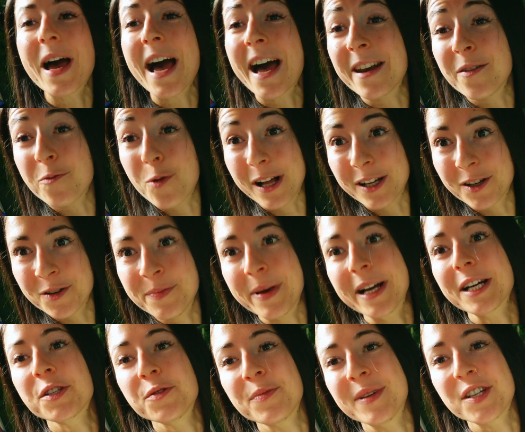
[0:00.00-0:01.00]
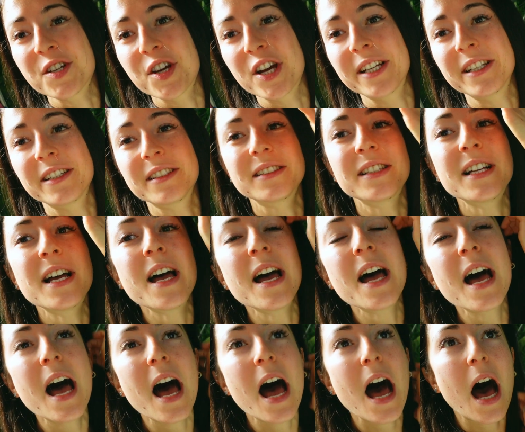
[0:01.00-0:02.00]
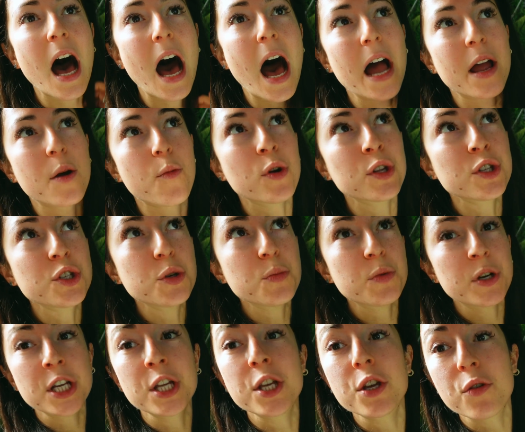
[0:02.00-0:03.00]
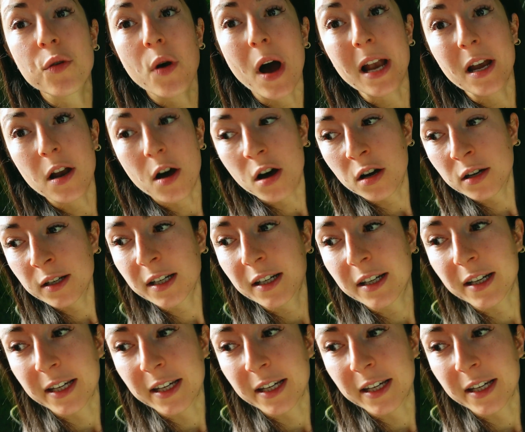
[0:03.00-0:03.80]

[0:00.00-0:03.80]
and welcome back to my channel. I want to bring you along